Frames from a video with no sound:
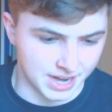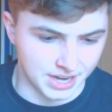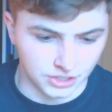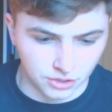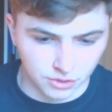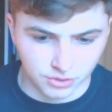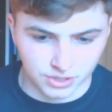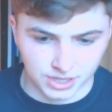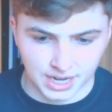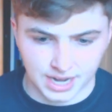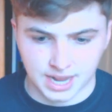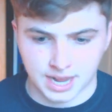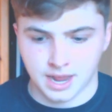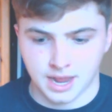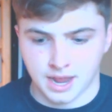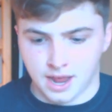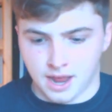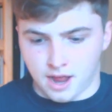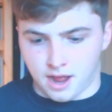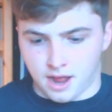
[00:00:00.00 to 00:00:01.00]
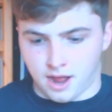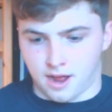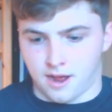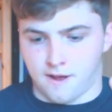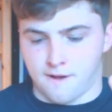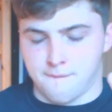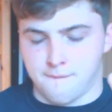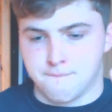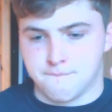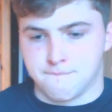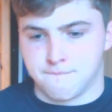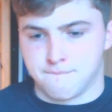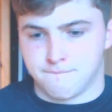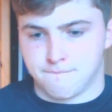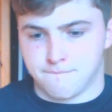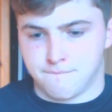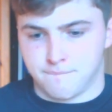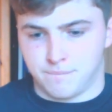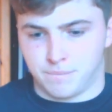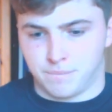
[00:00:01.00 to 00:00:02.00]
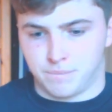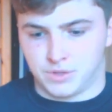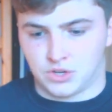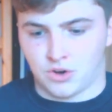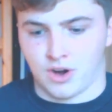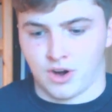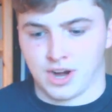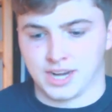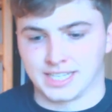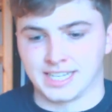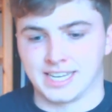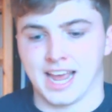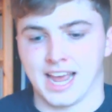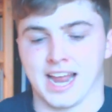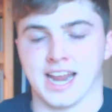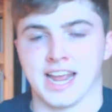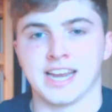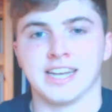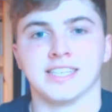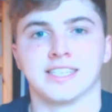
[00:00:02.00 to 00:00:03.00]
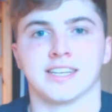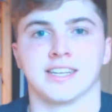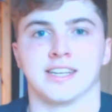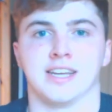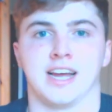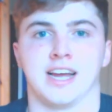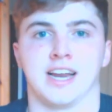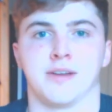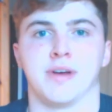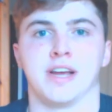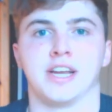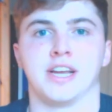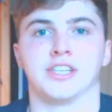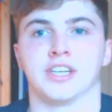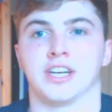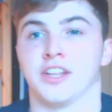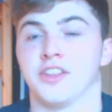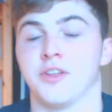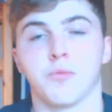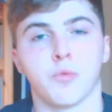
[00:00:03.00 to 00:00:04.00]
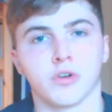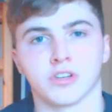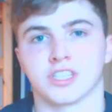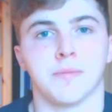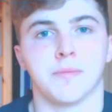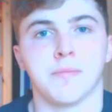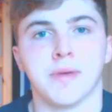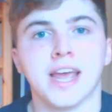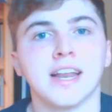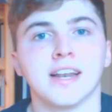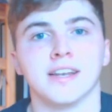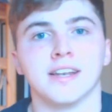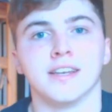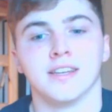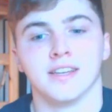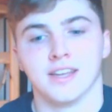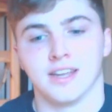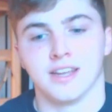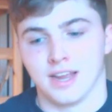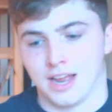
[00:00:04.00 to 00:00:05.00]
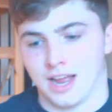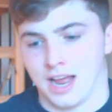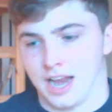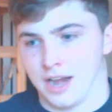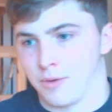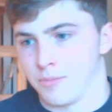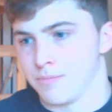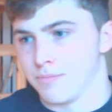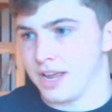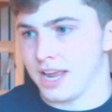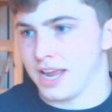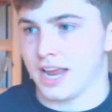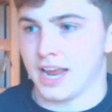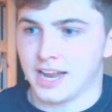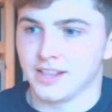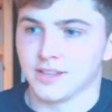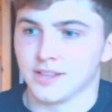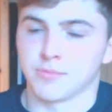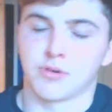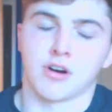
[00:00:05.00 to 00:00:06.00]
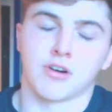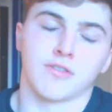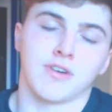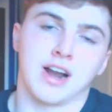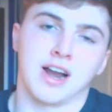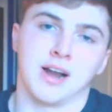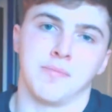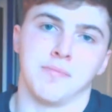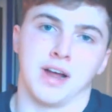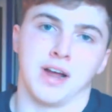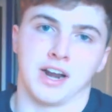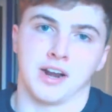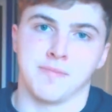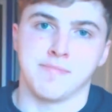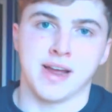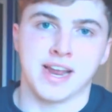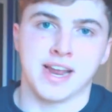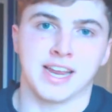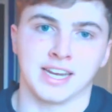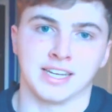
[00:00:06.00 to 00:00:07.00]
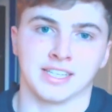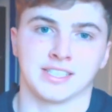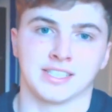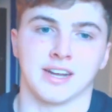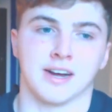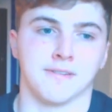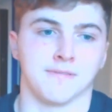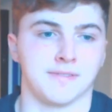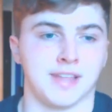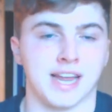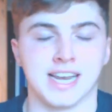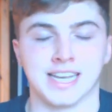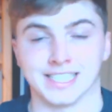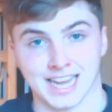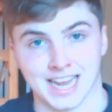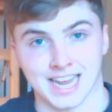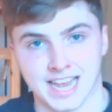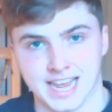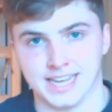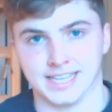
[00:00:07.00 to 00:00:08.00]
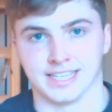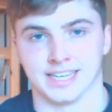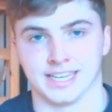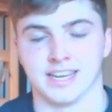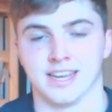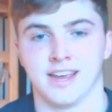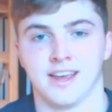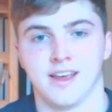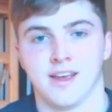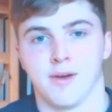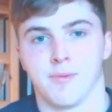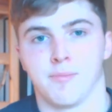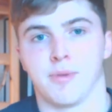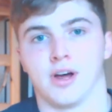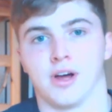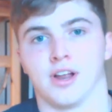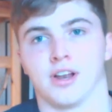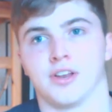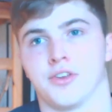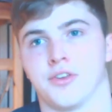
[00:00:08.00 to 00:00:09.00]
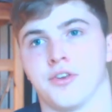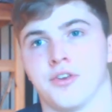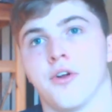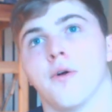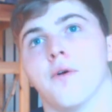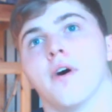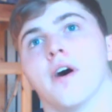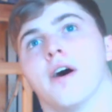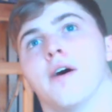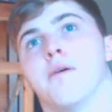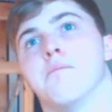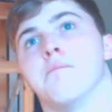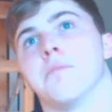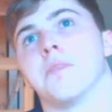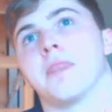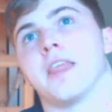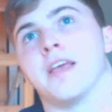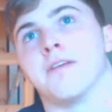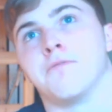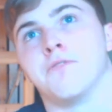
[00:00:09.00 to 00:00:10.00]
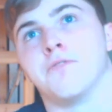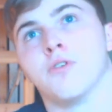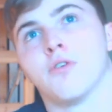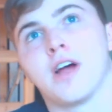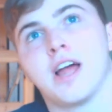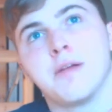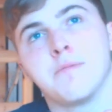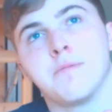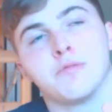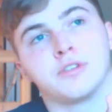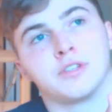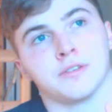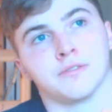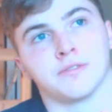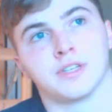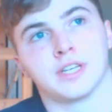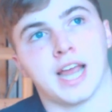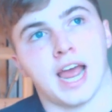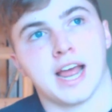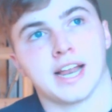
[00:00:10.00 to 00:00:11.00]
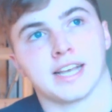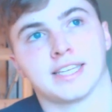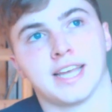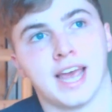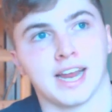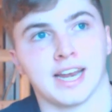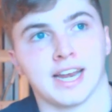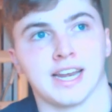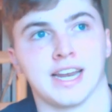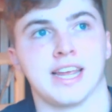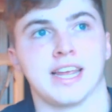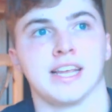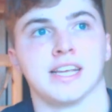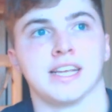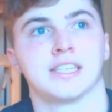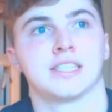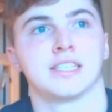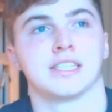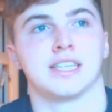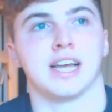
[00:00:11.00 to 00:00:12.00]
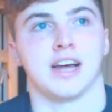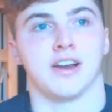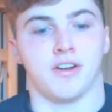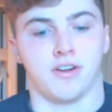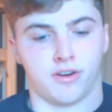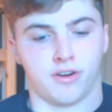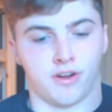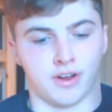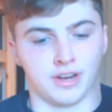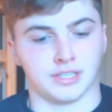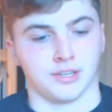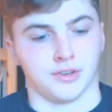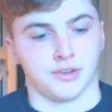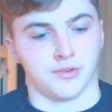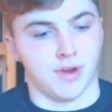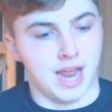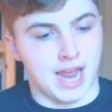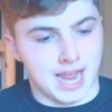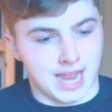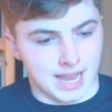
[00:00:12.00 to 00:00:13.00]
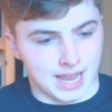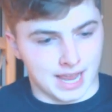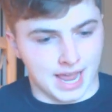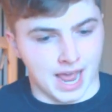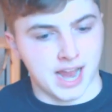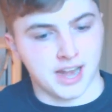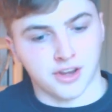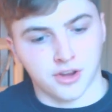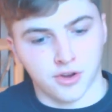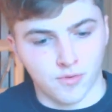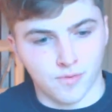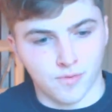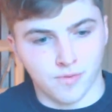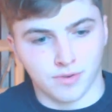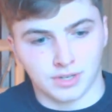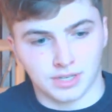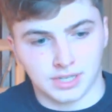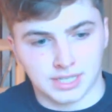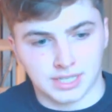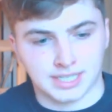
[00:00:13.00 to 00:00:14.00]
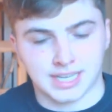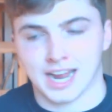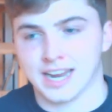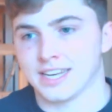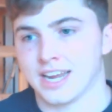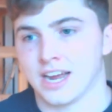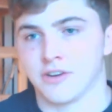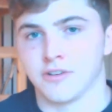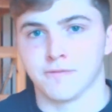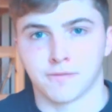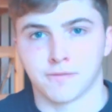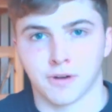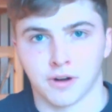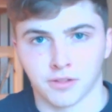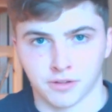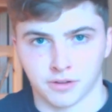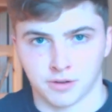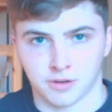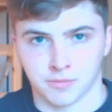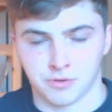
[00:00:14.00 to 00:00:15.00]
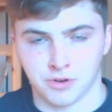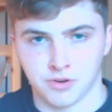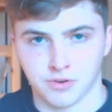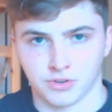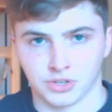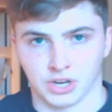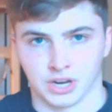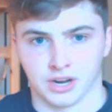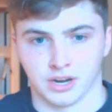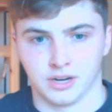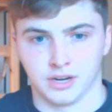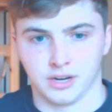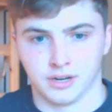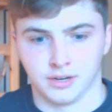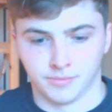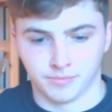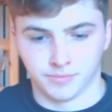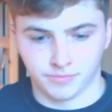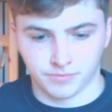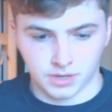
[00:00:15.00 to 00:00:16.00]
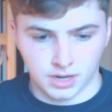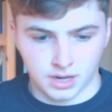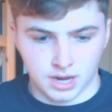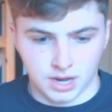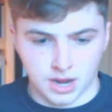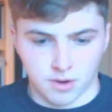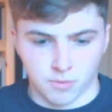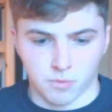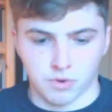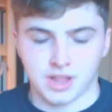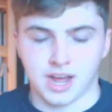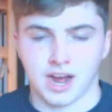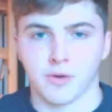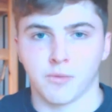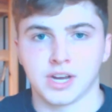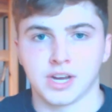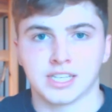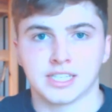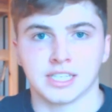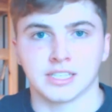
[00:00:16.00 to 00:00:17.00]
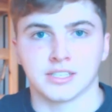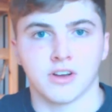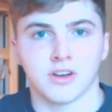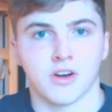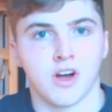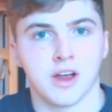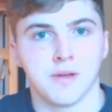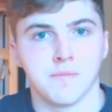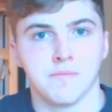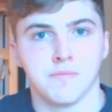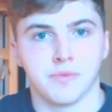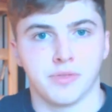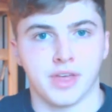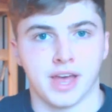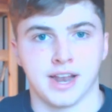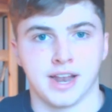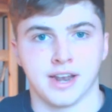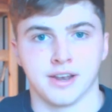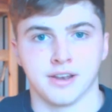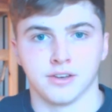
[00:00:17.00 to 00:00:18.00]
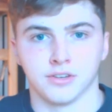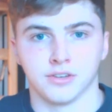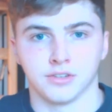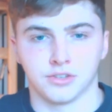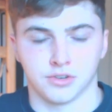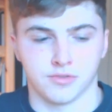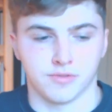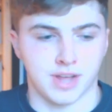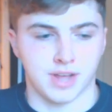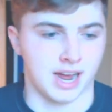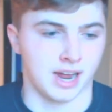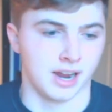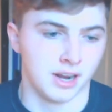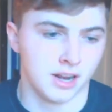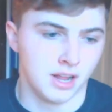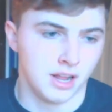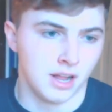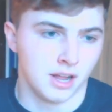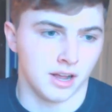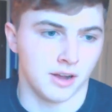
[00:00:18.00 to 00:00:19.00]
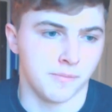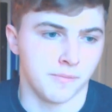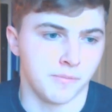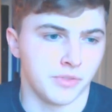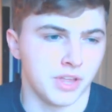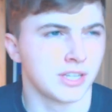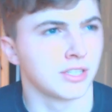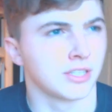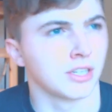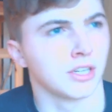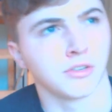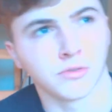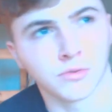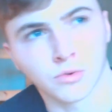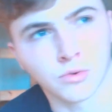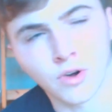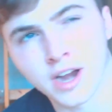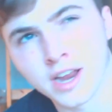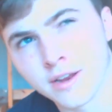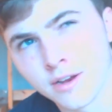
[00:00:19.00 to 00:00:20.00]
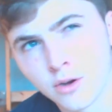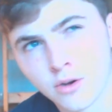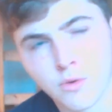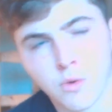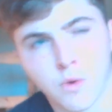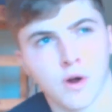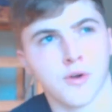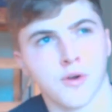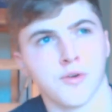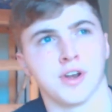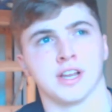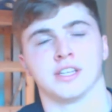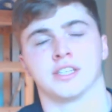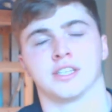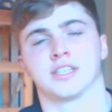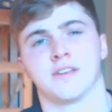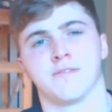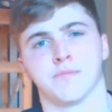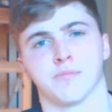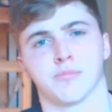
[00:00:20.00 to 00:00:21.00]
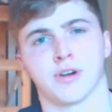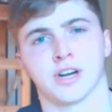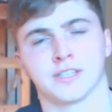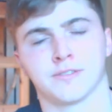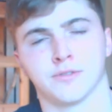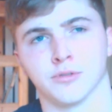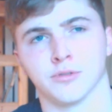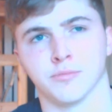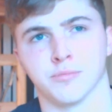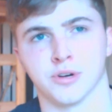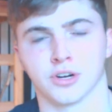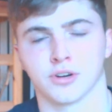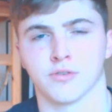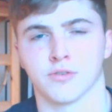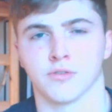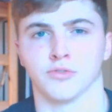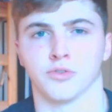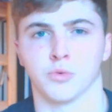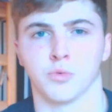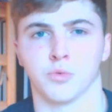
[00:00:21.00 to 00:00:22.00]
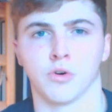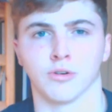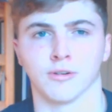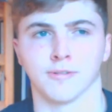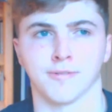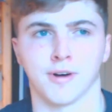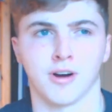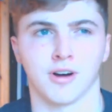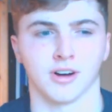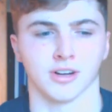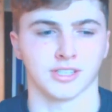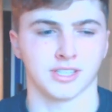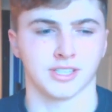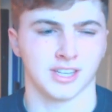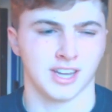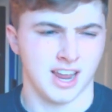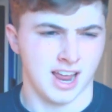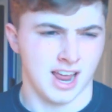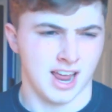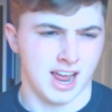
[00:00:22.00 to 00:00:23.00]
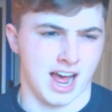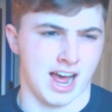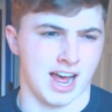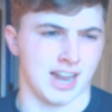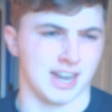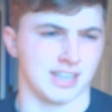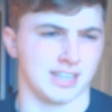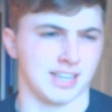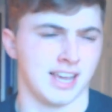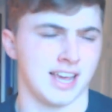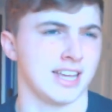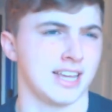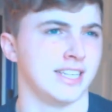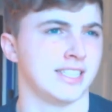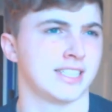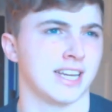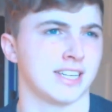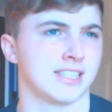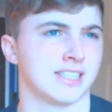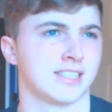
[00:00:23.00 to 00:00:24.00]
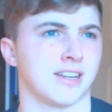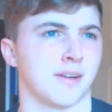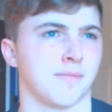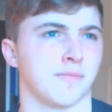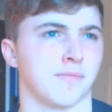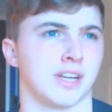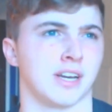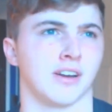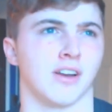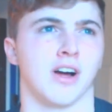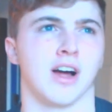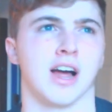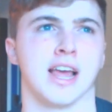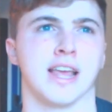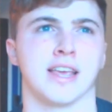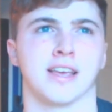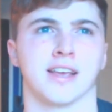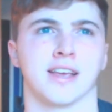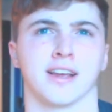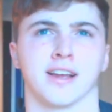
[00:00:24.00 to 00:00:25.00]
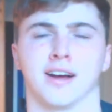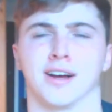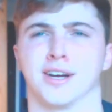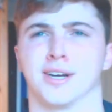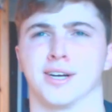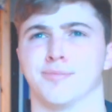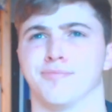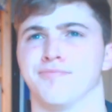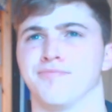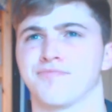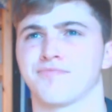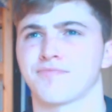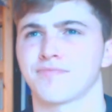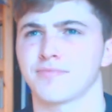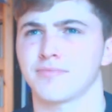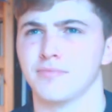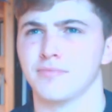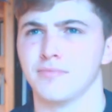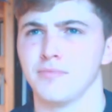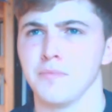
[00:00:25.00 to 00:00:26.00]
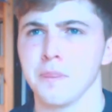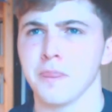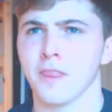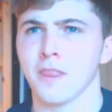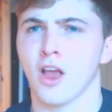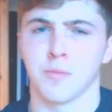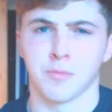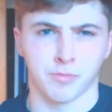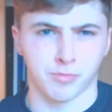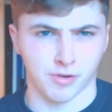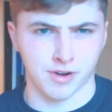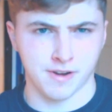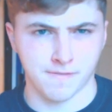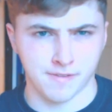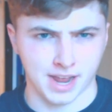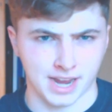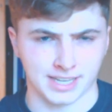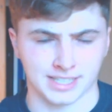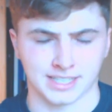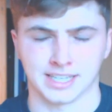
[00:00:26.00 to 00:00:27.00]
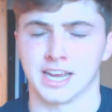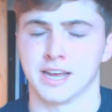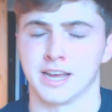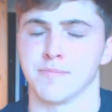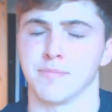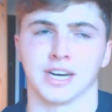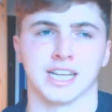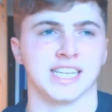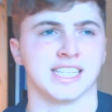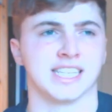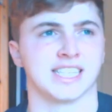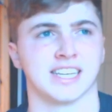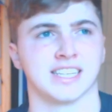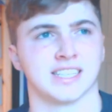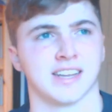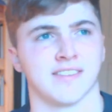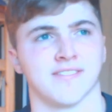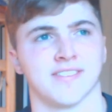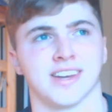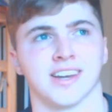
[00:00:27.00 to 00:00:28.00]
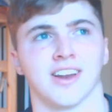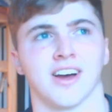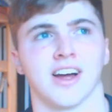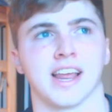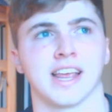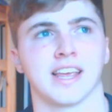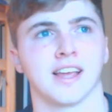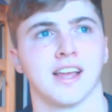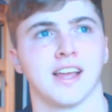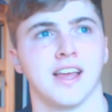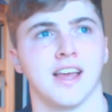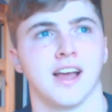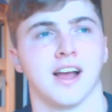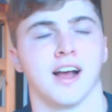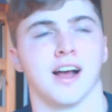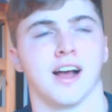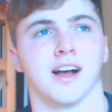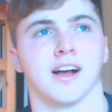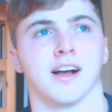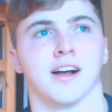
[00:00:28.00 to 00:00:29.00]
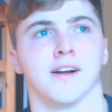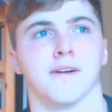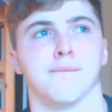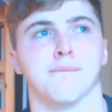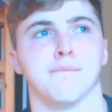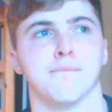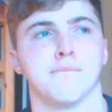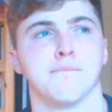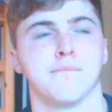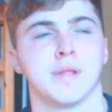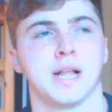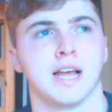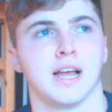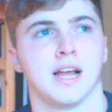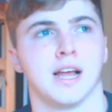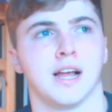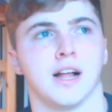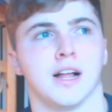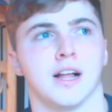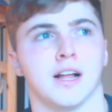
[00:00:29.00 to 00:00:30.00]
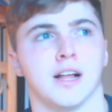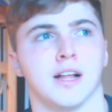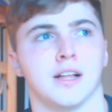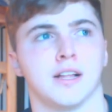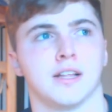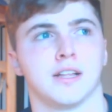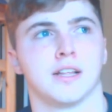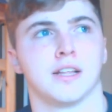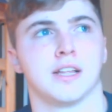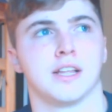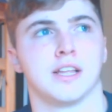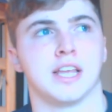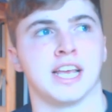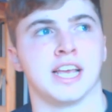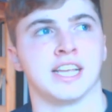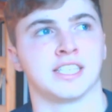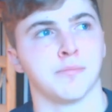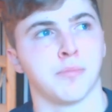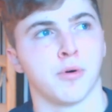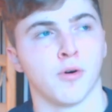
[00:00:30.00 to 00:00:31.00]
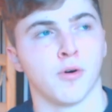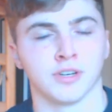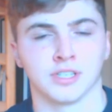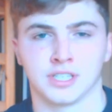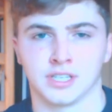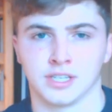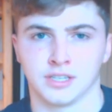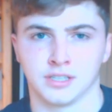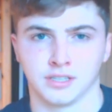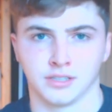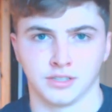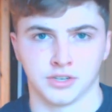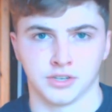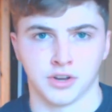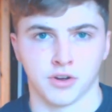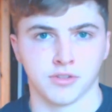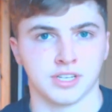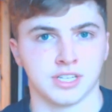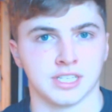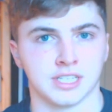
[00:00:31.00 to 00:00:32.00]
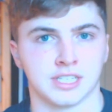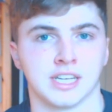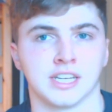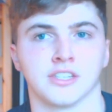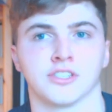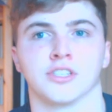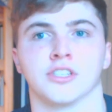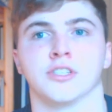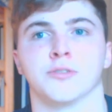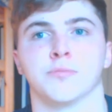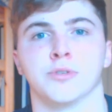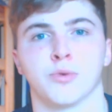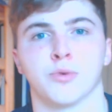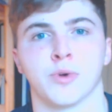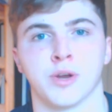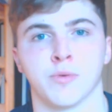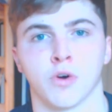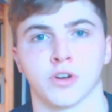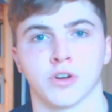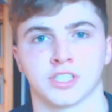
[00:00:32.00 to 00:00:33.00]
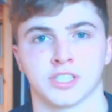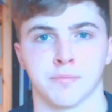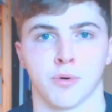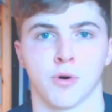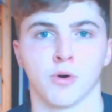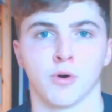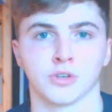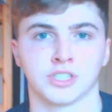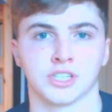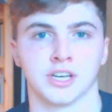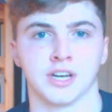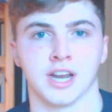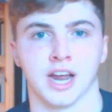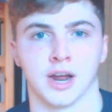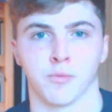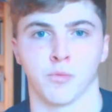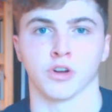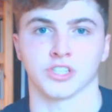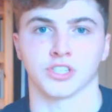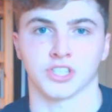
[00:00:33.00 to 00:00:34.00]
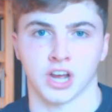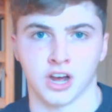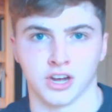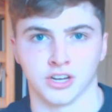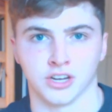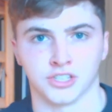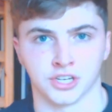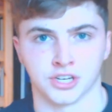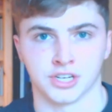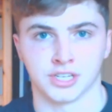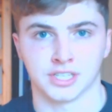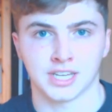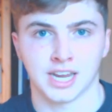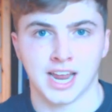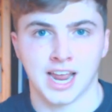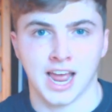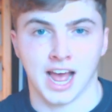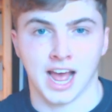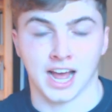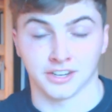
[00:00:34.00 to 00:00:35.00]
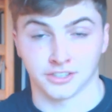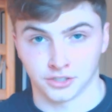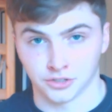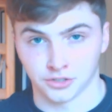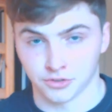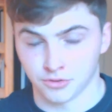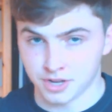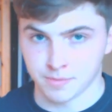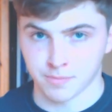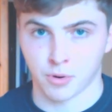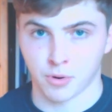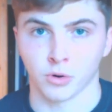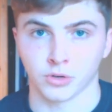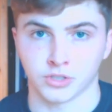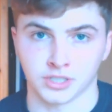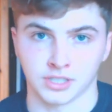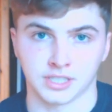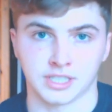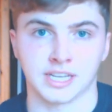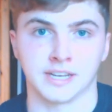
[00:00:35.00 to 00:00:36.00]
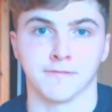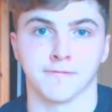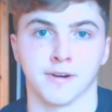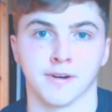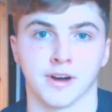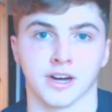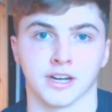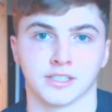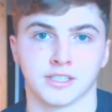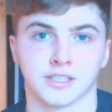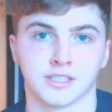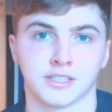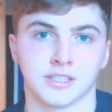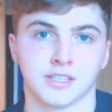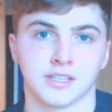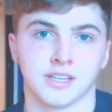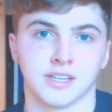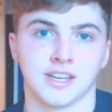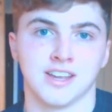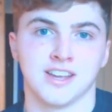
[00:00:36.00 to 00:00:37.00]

and it's usually um, trying to get into animation, and then once I'm in and I'm in the program and I'm making stuff, then it's easy. But you know, um, if you're able to get techniques that are going to get you sat down in front of the computer without wasting time, then do that. Um, there's a great quote in Steven Pressfield book called The War of Art, and he says something like, um, I'm abbreviating here, but he says something like. Um, uh, it's important to know the distinctions between what's important and what's urgent and to do the important thing first.